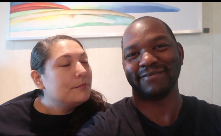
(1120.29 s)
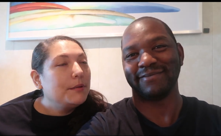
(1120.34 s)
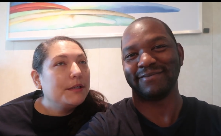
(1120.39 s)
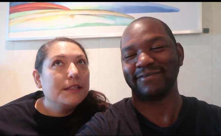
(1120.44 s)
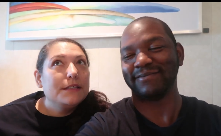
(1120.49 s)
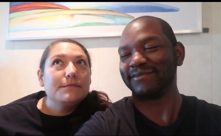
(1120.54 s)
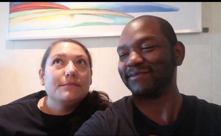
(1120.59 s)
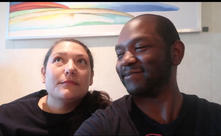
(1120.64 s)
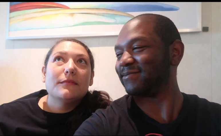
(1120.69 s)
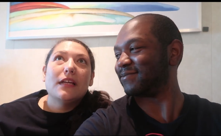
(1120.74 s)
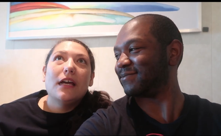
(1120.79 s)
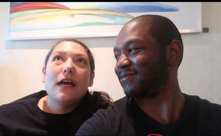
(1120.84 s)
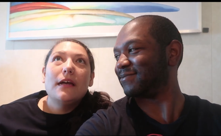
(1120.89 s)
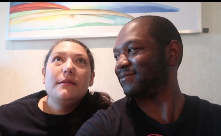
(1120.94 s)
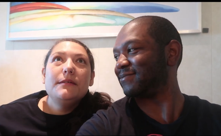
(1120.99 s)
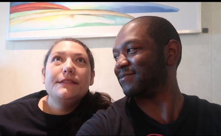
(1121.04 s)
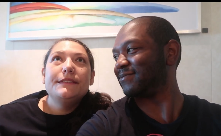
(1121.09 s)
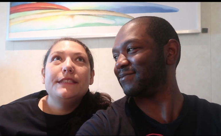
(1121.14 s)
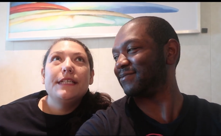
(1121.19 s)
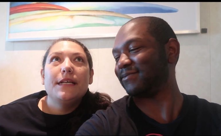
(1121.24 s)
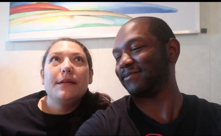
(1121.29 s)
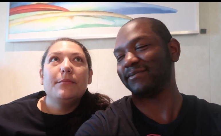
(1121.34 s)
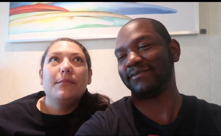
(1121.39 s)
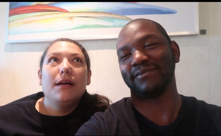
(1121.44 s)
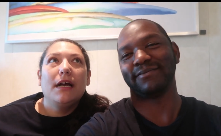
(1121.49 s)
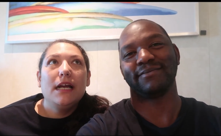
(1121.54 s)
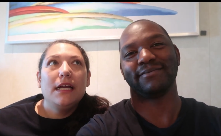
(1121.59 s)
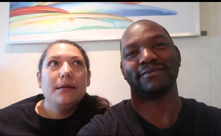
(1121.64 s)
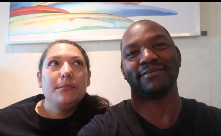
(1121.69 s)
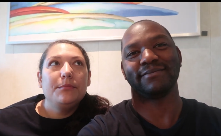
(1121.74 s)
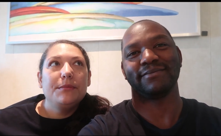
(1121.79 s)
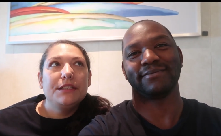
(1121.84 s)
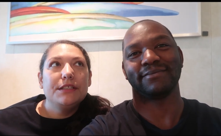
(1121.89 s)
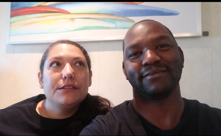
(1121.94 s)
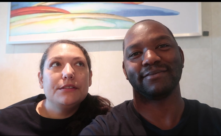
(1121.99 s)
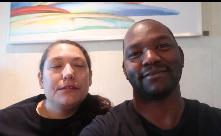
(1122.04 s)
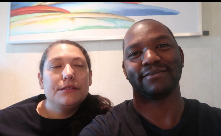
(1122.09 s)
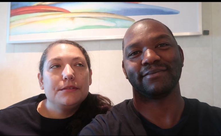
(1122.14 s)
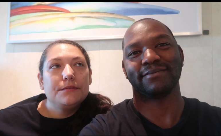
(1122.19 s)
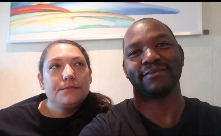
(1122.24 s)
Speaker 1: But I would say my
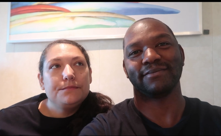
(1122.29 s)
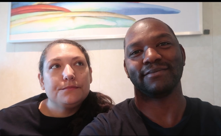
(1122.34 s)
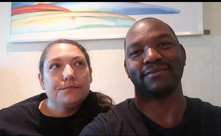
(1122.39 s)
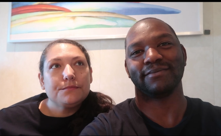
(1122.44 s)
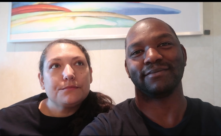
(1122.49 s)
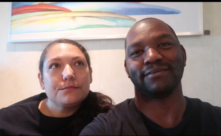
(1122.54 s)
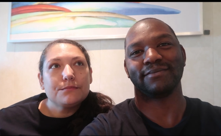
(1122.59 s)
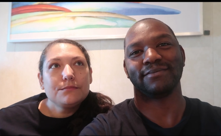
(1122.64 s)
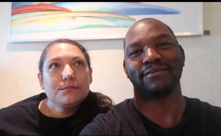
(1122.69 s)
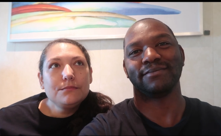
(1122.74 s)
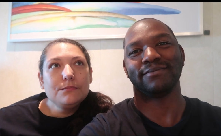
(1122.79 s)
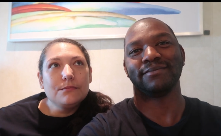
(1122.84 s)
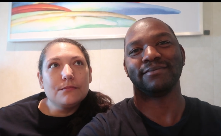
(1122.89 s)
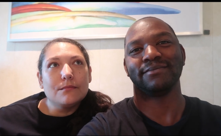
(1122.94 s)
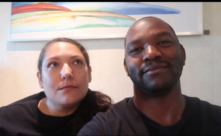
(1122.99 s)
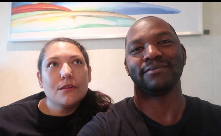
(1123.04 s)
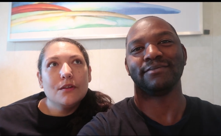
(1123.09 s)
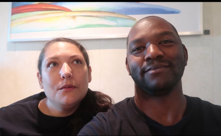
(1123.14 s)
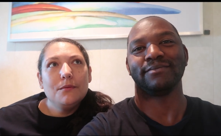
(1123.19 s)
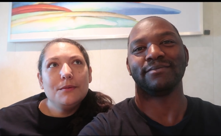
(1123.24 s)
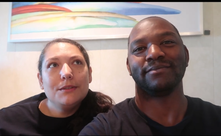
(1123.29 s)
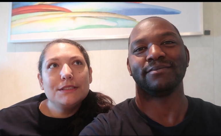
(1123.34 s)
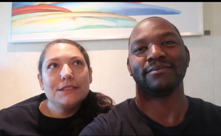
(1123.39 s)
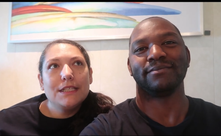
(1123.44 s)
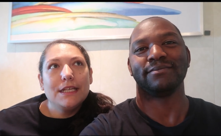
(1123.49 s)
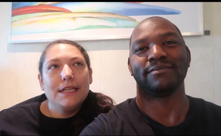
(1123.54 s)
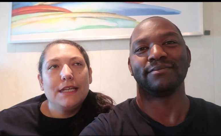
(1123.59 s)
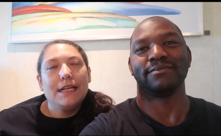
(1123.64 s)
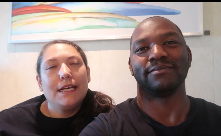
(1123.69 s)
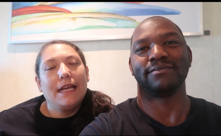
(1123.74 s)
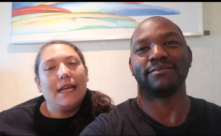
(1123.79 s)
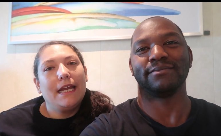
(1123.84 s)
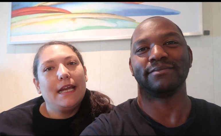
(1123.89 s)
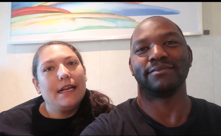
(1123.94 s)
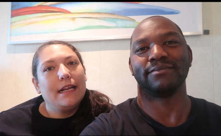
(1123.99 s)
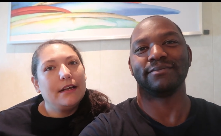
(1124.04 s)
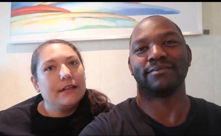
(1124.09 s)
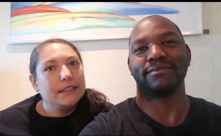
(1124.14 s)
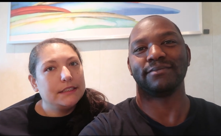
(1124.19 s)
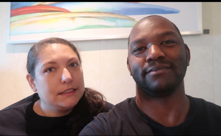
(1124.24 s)
meal was like an
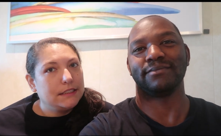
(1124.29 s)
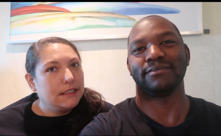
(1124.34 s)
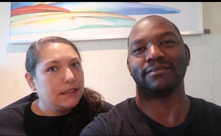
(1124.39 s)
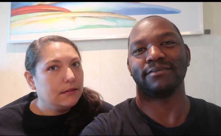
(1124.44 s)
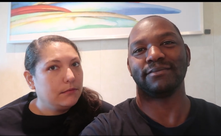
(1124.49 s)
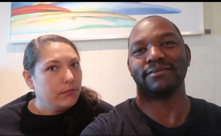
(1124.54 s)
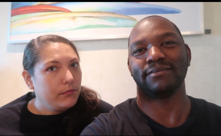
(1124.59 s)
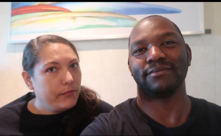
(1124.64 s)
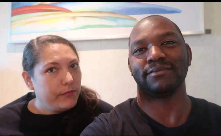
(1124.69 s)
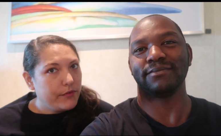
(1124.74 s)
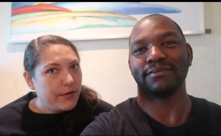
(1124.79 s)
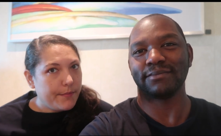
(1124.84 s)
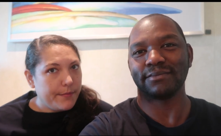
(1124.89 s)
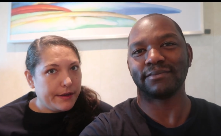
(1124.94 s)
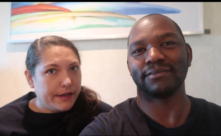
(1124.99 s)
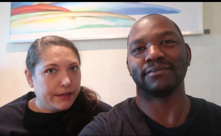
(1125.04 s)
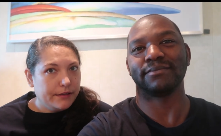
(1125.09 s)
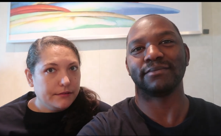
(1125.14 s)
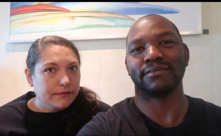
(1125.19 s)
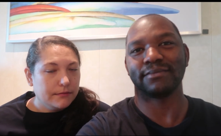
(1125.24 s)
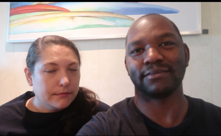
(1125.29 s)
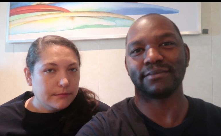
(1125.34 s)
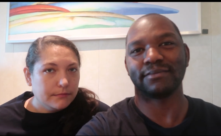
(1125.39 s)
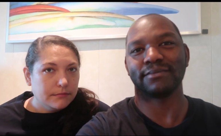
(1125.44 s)
8 out of 10 for me.